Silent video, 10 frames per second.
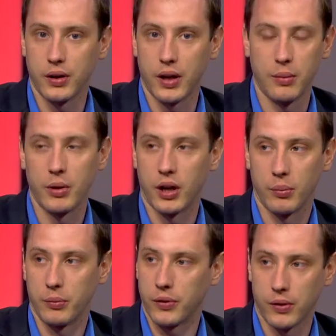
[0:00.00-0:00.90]
he
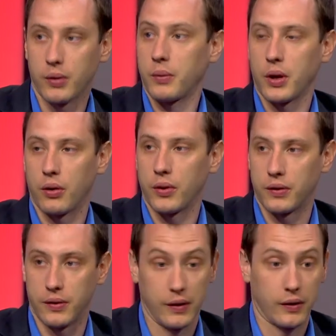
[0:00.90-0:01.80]
becomes, you know,
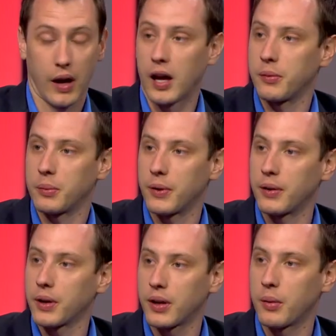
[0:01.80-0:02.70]
th- this is a Heisman
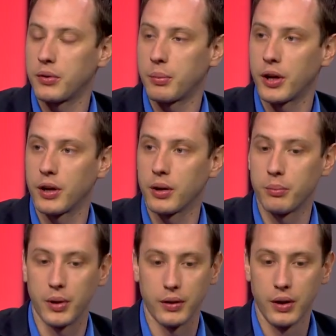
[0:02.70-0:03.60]
favorite type of player.
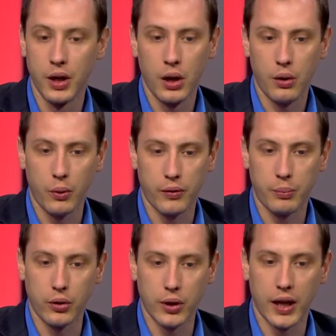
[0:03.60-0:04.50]
But
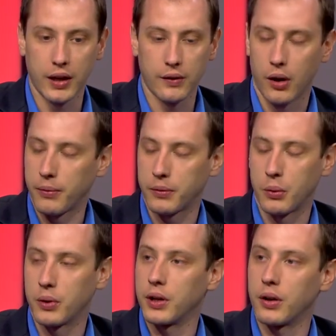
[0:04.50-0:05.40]
with Bill Legg as the offense
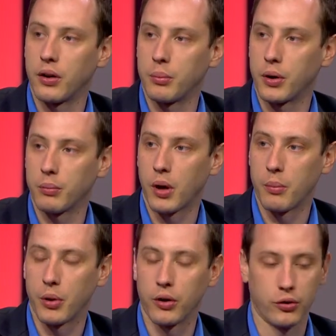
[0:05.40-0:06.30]
coordinator out Mar-
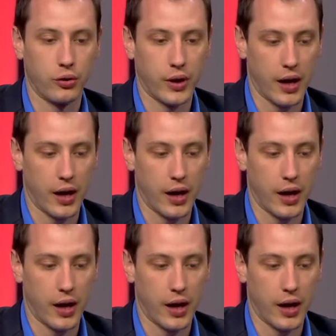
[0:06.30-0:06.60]
at Marshall and